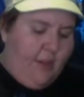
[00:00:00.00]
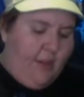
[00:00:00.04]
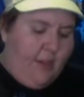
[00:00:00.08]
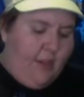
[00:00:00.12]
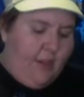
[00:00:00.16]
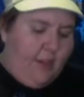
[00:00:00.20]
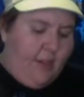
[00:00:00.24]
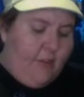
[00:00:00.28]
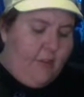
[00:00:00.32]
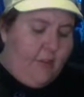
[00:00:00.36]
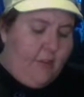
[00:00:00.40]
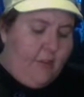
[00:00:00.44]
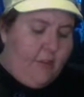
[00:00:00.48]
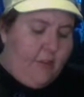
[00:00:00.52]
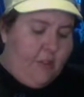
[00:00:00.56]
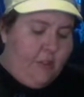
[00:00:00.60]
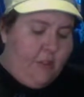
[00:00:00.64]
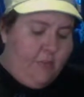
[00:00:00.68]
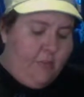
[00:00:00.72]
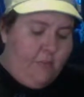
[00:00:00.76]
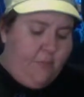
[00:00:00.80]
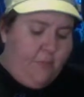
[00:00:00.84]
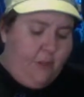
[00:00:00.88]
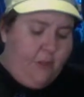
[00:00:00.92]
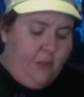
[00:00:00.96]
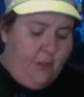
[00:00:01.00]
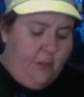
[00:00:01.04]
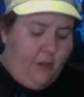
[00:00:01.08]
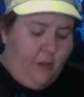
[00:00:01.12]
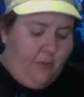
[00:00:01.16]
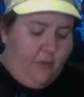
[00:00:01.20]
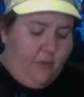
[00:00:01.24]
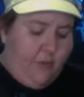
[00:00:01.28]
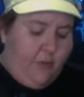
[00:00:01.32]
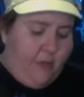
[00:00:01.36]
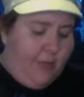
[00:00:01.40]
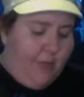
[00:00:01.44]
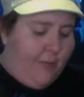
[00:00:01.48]
know, there's some
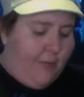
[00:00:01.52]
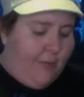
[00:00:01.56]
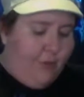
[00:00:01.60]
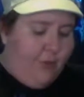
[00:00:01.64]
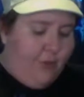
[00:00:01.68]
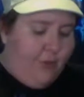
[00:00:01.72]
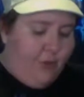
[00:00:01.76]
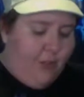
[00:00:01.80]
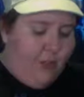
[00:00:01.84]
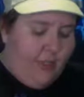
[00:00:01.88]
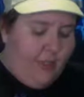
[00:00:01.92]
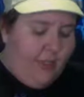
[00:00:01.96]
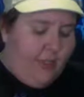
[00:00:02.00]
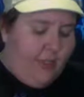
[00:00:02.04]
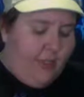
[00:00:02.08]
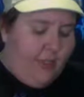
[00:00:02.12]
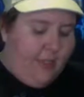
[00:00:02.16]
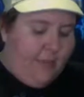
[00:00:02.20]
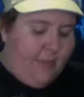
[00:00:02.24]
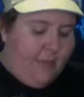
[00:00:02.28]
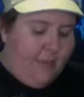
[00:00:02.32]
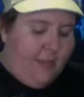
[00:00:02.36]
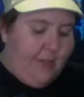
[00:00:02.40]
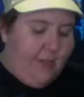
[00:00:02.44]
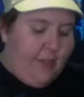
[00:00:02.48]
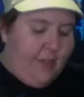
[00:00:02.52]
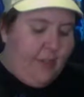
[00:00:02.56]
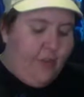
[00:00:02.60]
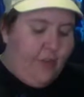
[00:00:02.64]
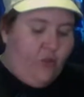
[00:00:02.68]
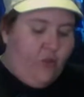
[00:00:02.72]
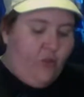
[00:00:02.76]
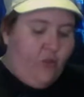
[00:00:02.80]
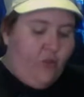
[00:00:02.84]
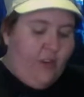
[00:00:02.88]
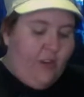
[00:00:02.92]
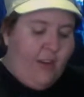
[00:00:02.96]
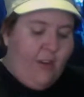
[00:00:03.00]
beautiful imagery, and these make
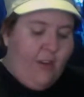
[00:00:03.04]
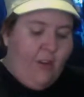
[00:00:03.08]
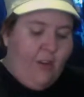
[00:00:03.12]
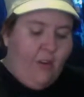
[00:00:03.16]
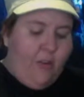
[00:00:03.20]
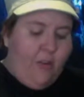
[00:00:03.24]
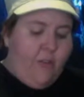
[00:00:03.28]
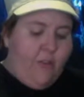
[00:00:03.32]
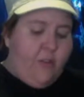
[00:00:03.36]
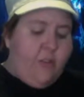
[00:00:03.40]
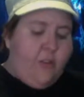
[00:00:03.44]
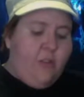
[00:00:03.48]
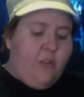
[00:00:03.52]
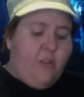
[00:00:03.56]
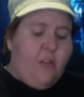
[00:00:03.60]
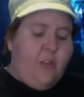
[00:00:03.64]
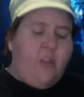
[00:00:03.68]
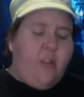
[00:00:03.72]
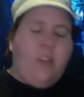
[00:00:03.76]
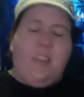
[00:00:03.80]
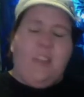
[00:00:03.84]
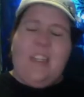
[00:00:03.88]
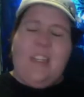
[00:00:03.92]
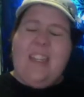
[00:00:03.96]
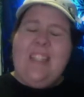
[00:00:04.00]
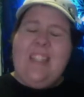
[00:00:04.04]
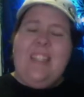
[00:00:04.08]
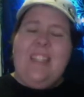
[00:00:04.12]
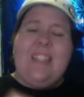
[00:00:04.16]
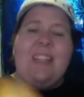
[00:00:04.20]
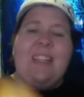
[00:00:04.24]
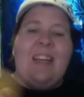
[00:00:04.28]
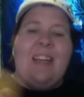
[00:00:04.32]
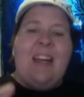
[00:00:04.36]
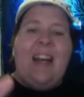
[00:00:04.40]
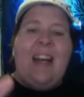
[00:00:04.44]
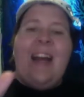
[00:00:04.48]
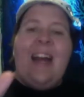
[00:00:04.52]
great altar cards. I
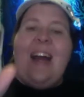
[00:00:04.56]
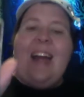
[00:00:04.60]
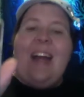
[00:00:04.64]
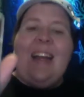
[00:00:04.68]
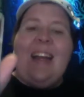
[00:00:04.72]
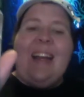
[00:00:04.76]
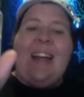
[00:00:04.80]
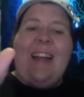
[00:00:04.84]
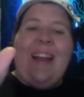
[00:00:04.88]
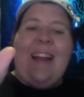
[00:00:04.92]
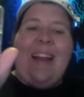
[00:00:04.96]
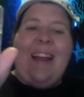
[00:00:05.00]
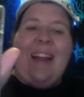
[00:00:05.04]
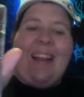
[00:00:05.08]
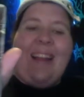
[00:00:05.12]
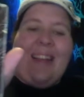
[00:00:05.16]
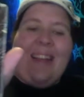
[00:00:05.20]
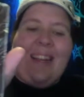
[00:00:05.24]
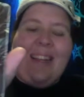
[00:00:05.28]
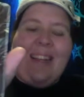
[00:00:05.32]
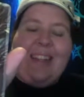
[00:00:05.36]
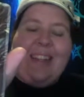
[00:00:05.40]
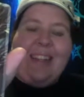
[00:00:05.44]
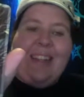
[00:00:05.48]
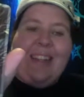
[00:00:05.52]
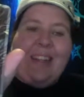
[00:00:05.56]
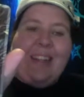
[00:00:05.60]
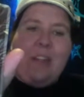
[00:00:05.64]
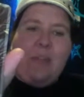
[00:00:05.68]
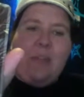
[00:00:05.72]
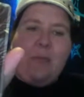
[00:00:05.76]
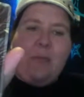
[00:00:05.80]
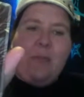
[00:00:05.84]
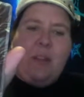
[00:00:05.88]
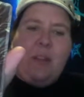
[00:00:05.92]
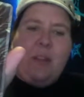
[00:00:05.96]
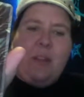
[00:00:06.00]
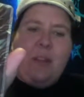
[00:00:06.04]
can't connect
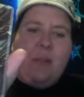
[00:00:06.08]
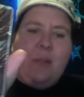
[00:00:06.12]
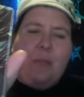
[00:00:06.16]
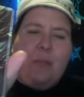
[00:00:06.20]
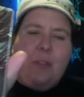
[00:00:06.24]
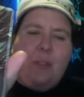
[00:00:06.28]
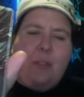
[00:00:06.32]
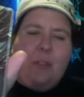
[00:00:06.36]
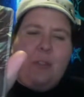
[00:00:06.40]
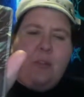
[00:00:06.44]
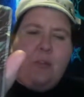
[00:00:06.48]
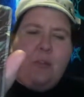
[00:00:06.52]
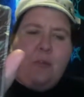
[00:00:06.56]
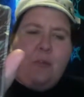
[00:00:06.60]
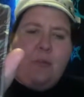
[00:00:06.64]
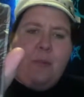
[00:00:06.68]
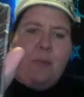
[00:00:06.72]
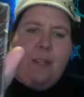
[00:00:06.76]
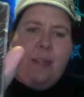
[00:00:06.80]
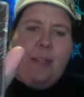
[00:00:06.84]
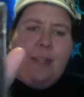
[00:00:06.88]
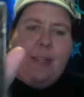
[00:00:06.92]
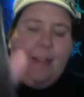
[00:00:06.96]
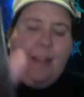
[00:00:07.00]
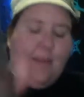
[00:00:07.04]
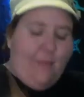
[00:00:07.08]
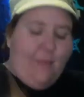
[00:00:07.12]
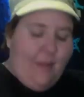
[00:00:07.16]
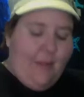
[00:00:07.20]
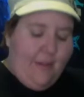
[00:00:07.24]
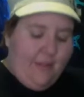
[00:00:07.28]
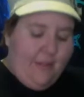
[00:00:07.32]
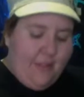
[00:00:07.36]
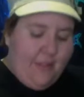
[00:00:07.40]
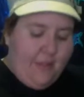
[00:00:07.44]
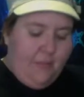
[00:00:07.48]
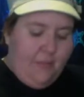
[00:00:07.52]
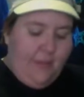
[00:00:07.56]
with them to do a reading. I mean, if
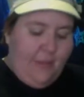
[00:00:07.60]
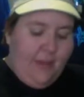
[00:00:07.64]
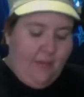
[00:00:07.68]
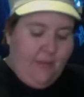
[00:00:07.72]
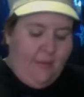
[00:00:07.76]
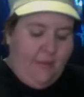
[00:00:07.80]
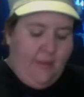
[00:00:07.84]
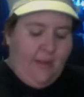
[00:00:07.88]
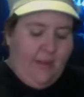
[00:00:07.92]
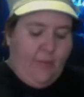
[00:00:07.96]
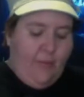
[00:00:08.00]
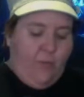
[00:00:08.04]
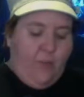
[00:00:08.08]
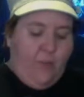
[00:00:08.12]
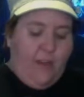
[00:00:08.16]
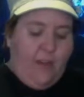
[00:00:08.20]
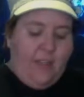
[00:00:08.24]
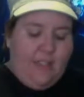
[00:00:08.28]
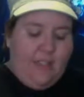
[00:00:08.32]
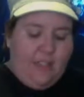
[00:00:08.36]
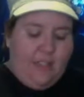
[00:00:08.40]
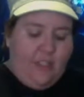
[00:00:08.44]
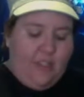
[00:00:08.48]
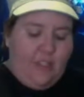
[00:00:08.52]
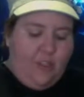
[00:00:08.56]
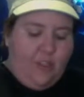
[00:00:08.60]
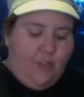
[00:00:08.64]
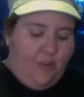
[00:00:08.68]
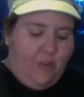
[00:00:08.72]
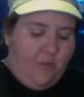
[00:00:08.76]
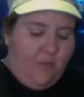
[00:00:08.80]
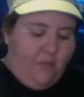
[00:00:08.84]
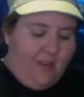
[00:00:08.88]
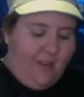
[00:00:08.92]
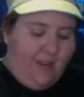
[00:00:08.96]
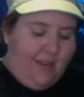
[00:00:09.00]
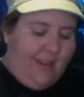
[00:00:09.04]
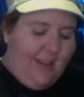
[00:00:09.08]
somebody really wanted to do a
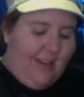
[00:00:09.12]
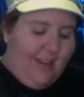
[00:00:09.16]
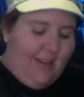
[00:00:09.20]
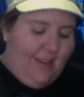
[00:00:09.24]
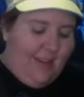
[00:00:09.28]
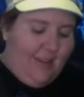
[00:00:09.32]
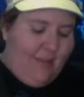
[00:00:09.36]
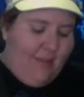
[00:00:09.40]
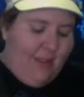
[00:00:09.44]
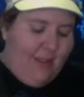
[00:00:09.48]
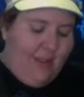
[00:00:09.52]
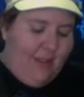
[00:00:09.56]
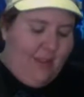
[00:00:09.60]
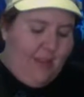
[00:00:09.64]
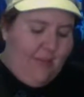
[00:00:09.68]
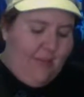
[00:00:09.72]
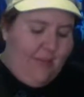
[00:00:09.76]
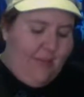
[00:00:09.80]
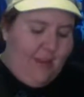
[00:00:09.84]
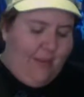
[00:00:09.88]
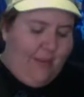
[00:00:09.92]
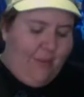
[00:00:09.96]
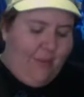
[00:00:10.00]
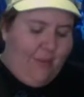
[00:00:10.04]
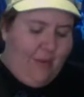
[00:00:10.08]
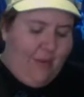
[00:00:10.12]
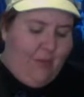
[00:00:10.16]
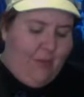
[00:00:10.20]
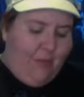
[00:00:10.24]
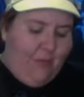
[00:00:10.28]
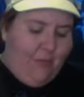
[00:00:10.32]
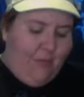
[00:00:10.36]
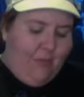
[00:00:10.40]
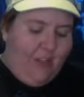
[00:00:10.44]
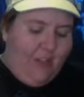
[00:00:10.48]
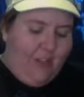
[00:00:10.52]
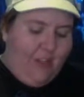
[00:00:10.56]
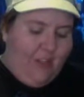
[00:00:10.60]
reading with them, I
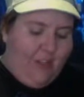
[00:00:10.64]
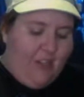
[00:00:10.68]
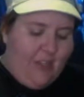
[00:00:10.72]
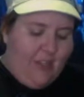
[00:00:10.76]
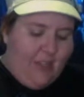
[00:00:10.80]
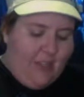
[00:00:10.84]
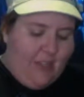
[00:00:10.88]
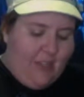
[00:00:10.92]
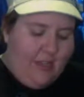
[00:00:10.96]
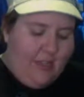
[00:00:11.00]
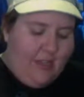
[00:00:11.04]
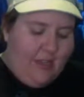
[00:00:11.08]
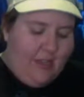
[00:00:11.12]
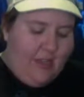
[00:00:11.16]
probably could.